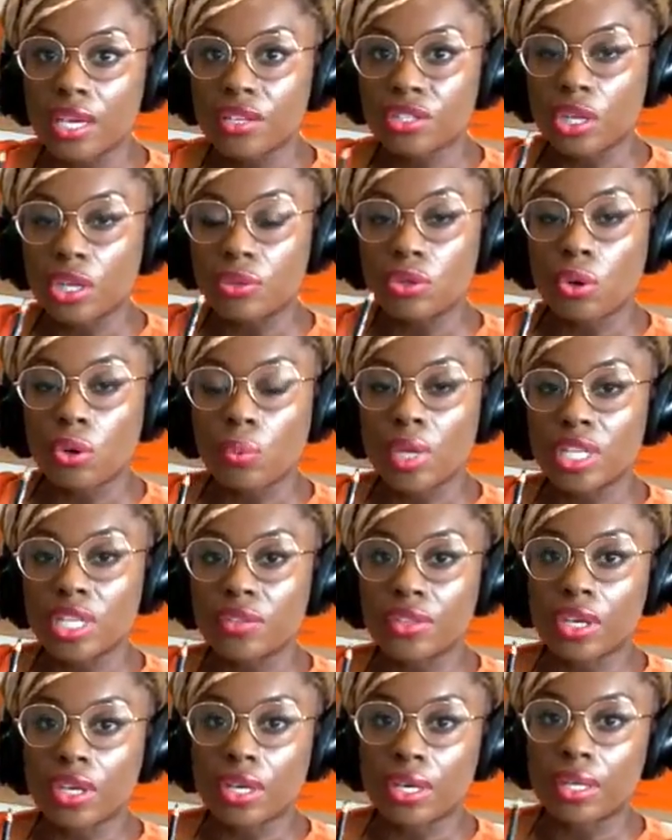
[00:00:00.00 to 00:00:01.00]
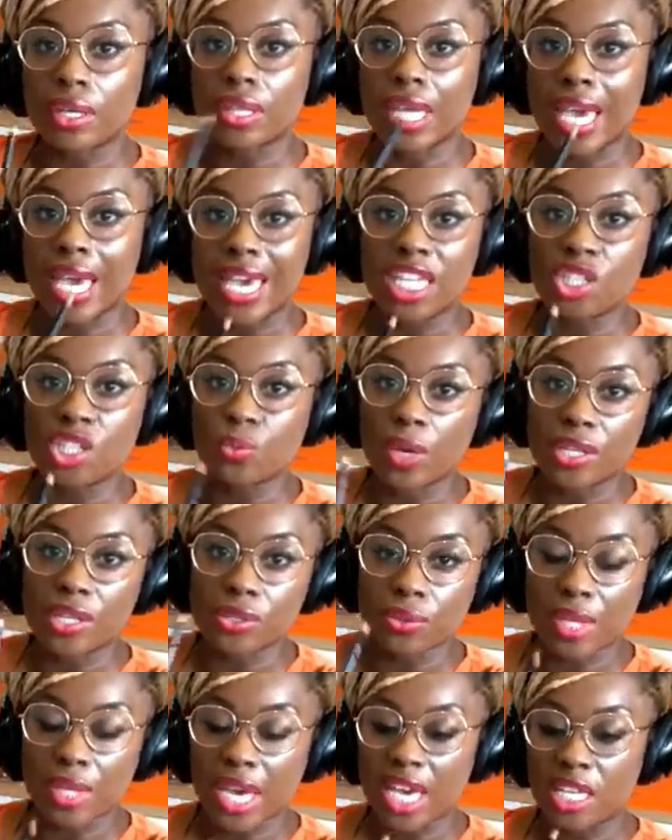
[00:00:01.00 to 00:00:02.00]
So not one of the H
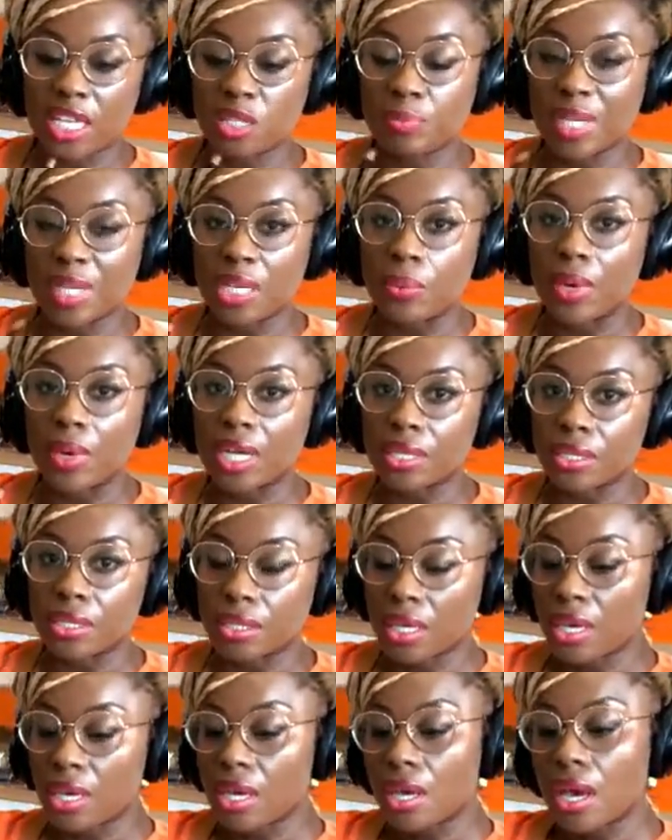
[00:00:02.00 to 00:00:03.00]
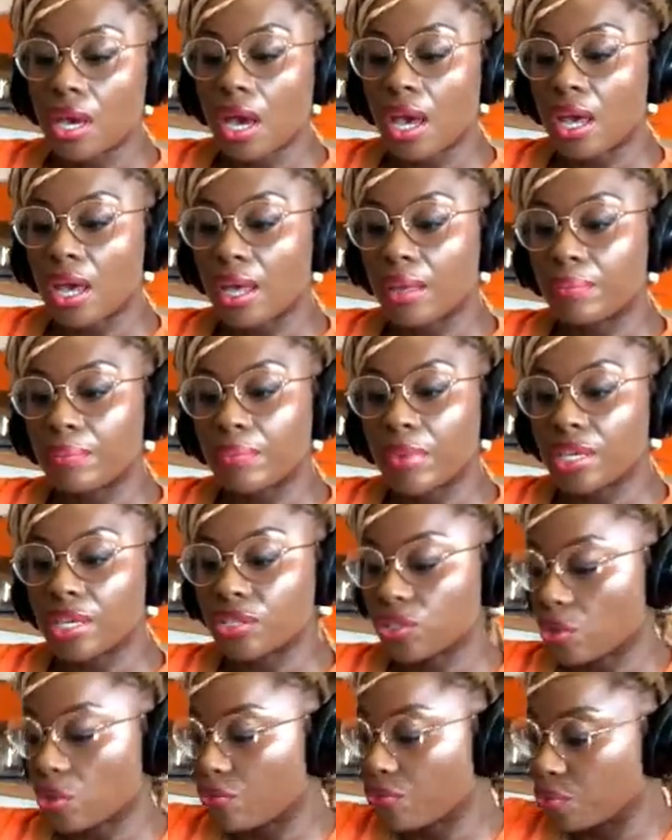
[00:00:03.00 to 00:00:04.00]
ones or the HB ones,
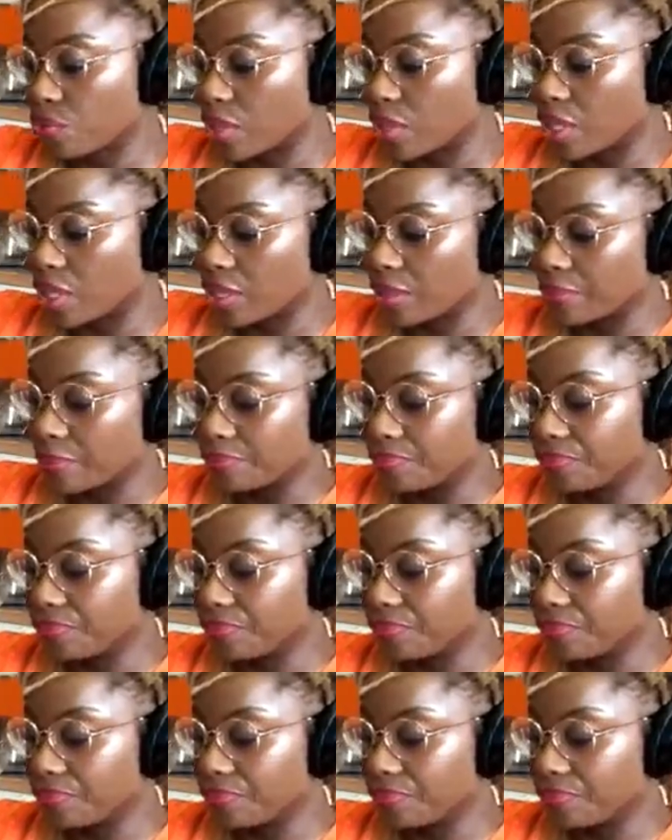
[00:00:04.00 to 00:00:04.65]
a soft one.